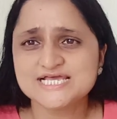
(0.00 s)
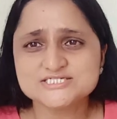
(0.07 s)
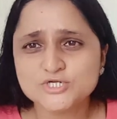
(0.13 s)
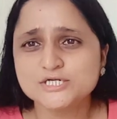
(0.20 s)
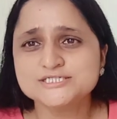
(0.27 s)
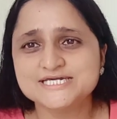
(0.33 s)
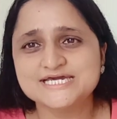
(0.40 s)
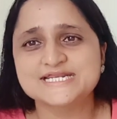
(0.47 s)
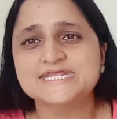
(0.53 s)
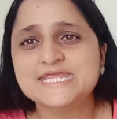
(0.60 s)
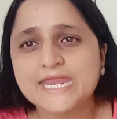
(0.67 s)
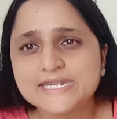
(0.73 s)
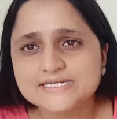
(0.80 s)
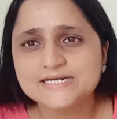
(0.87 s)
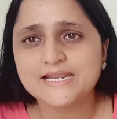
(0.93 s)
not
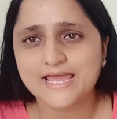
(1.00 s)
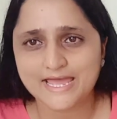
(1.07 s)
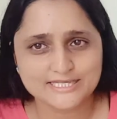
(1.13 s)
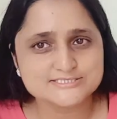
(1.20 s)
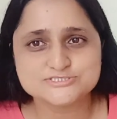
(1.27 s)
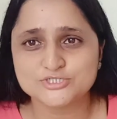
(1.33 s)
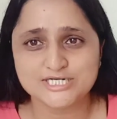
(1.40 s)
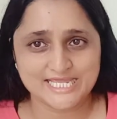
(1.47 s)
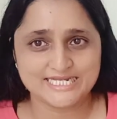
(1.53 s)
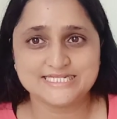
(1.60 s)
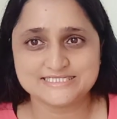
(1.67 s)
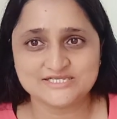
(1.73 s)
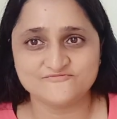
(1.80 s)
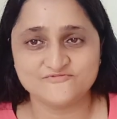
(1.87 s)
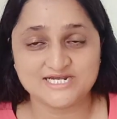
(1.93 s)
created hands-on
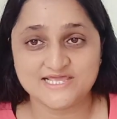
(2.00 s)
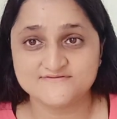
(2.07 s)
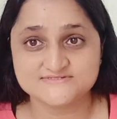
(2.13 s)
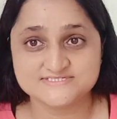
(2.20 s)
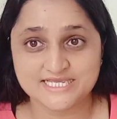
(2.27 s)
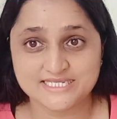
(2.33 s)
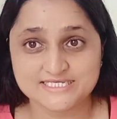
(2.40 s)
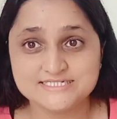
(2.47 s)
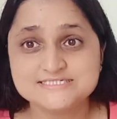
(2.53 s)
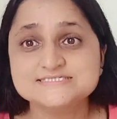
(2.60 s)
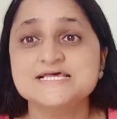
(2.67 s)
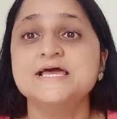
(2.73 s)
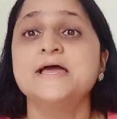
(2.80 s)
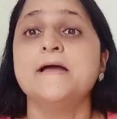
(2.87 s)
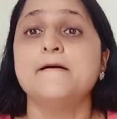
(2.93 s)
anything for life cycles.
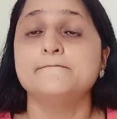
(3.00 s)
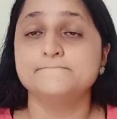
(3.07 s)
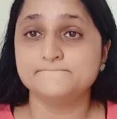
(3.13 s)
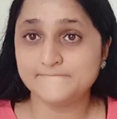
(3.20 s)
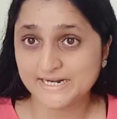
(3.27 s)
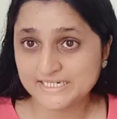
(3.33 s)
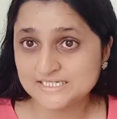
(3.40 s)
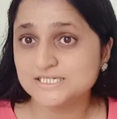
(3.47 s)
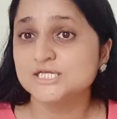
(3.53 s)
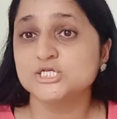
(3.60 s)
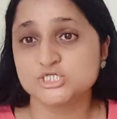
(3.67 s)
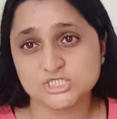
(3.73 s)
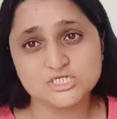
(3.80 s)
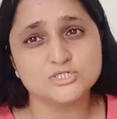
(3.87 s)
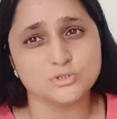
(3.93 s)
But
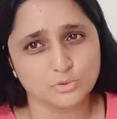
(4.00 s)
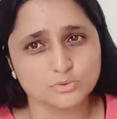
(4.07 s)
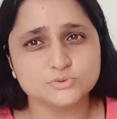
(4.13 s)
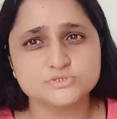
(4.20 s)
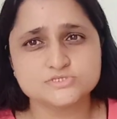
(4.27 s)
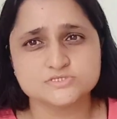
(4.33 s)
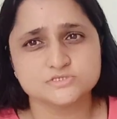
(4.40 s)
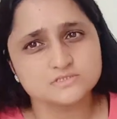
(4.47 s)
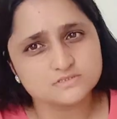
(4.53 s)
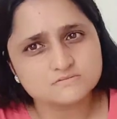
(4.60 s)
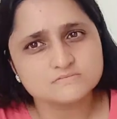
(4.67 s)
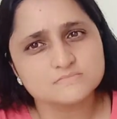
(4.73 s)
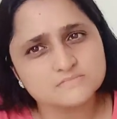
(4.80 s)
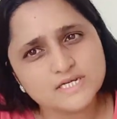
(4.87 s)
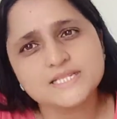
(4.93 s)
she knows,
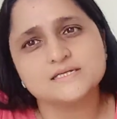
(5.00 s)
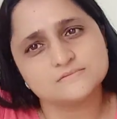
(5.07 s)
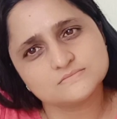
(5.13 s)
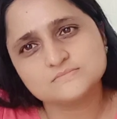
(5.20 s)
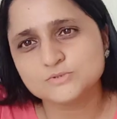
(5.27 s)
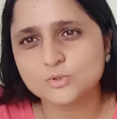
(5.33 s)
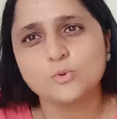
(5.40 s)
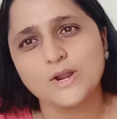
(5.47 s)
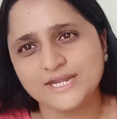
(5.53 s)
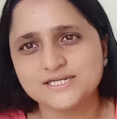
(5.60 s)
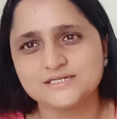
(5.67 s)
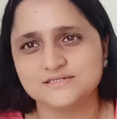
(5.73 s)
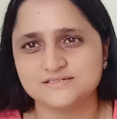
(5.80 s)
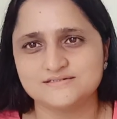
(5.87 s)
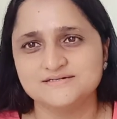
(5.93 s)
quite
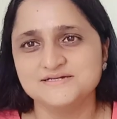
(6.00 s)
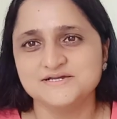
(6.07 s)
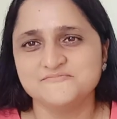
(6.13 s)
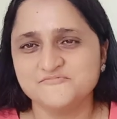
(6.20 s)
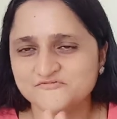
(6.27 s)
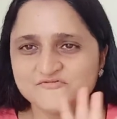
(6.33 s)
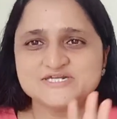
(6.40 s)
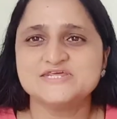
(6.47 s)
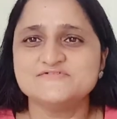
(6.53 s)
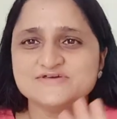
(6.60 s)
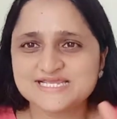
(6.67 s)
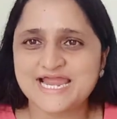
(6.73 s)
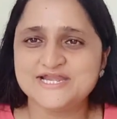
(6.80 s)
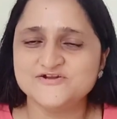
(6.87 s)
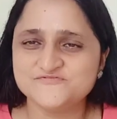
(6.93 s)
whatever
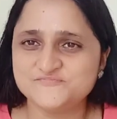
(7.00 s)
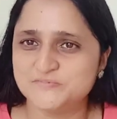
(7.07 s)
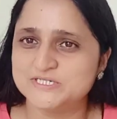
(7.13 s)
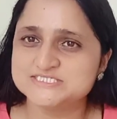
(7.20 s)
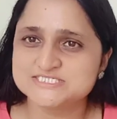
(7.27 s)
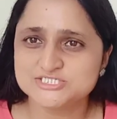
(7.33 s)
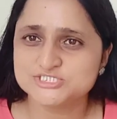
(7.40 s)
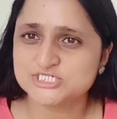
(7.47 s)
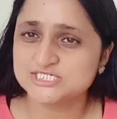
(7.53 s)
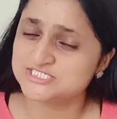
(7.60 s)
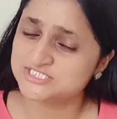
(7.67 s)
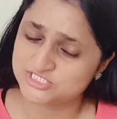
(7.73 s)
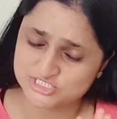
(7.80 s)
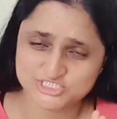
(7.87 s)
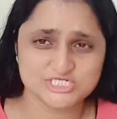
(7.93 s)
kind of person she is,
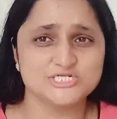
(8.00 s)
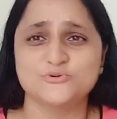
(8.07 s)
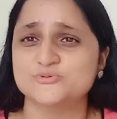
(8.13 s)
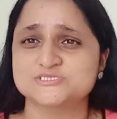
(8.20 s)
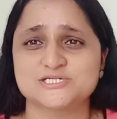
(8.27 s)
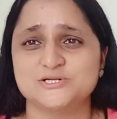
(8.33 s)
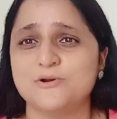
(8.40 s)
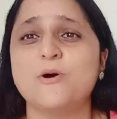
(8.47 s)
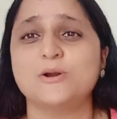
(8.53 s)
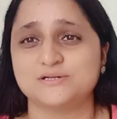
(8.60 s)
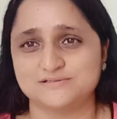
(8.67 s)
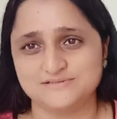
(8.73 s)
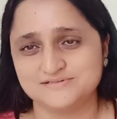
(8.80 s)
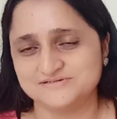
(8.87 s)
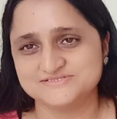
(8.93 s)
she knows a lot
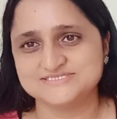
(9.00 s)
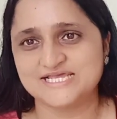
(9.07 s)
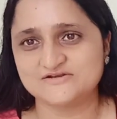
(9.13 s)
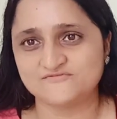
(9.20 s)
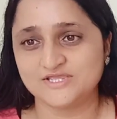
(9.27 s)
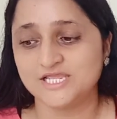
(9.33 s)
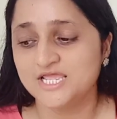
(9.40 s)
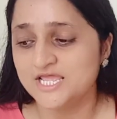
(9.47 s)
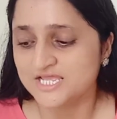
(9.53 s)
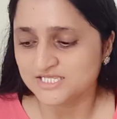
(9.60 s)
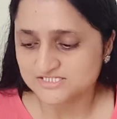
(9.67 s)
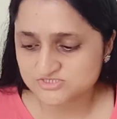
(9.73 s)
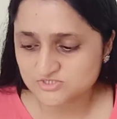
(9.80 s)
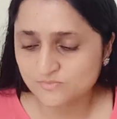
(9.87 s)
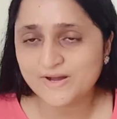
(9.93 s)
that way.
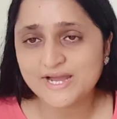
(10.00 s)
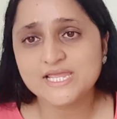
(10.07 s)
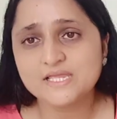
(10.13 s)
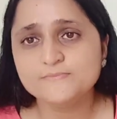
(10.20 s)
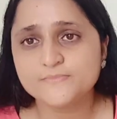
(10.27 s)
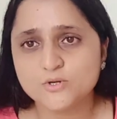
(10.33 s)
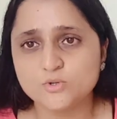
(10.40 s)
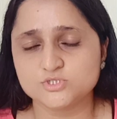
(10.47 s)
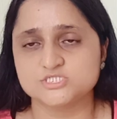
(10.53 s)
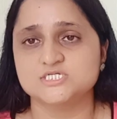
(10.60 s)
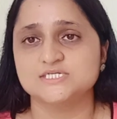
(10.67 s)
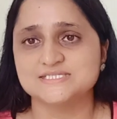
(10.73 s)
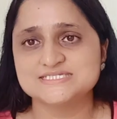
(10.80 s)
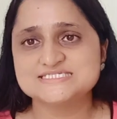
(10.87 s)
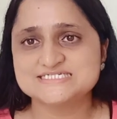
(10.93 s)
So my approach
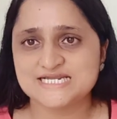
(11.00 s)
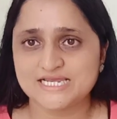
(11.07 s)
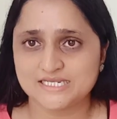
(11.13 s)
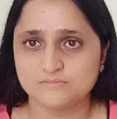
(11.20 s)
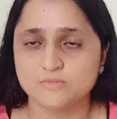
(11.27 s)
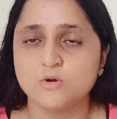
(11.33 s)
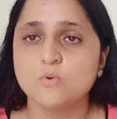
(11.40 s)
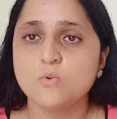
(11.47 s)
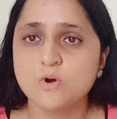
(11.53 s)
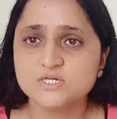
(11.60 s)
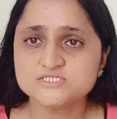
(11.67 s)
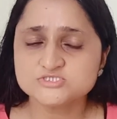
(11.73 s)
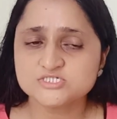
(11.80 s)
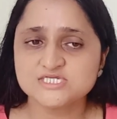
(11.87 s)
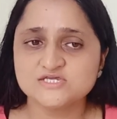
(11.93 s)
this time was
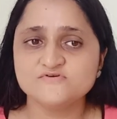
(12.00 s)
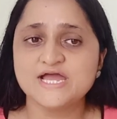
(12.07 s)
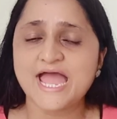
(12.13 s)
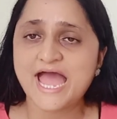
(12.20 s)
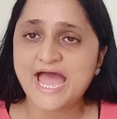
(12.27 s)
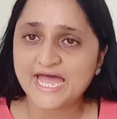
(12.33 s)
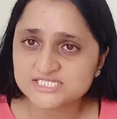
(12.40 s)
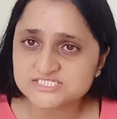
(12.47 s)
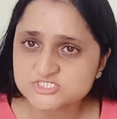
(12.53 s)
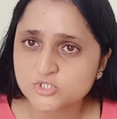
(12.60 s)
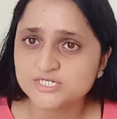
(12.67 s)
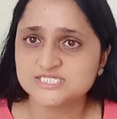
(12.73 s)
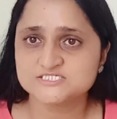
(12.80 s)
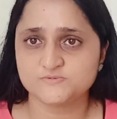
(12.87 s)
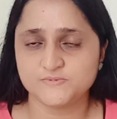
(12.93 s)
to give a hands-on
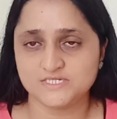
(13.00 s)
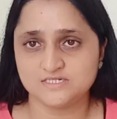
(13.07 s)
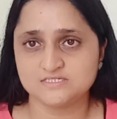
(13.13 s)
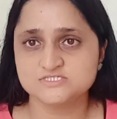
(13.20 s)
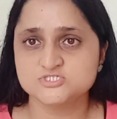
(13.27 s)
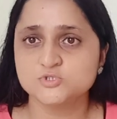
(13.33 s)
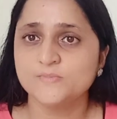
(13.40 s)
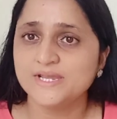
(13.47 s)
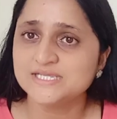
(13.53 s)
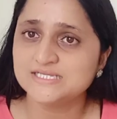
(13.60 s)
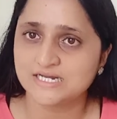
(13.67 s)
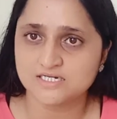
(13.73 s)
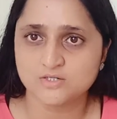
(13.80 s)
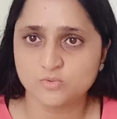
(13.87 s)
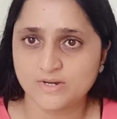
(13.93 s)
experience to my
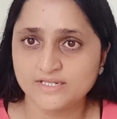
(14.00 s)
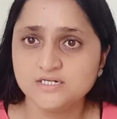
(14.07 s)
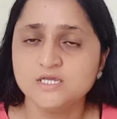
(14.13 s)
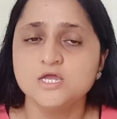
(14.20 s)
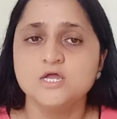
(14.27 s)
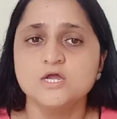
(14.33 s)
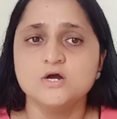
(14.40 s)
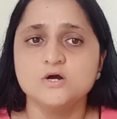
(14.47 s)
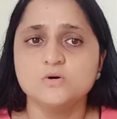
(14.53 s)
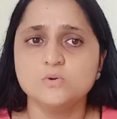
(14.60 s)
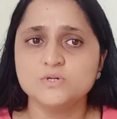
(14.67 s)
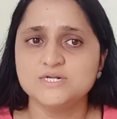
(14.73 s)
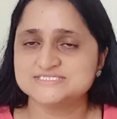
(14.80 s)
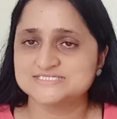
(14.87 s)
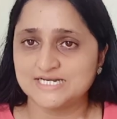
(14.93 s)
younger one, who
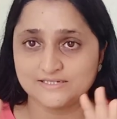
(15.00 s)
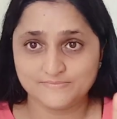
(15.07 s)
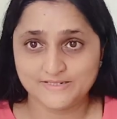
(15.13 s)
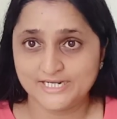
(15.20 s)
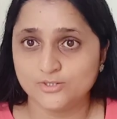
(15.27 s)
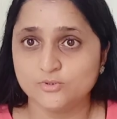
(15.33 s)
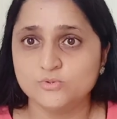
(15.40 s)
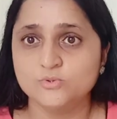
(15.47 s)
doesn't like play-doh,